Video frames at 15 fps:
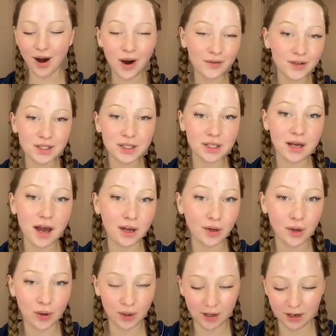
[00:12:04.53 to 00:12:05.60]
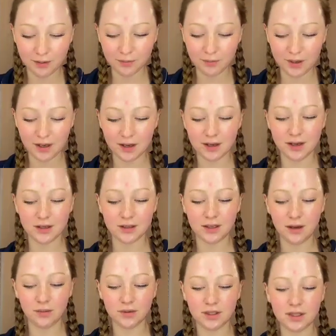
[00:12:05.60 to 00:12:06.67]
obviously I couldn't,
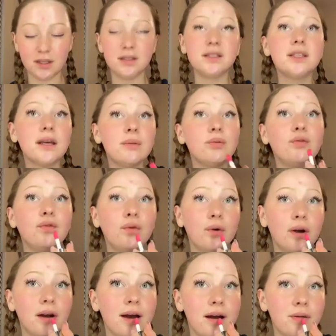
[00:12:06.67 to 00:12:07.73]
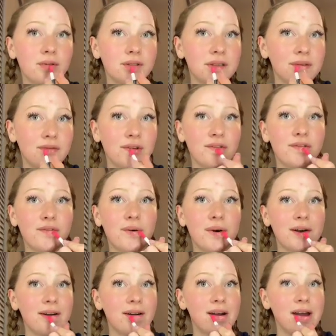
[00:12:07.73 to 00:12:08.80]
because it was the day before I was leaving
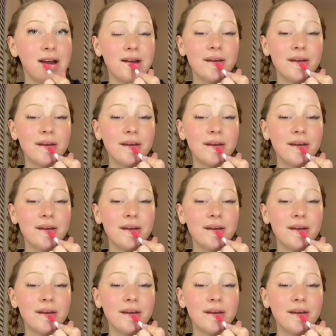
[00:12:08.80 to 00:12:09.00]
for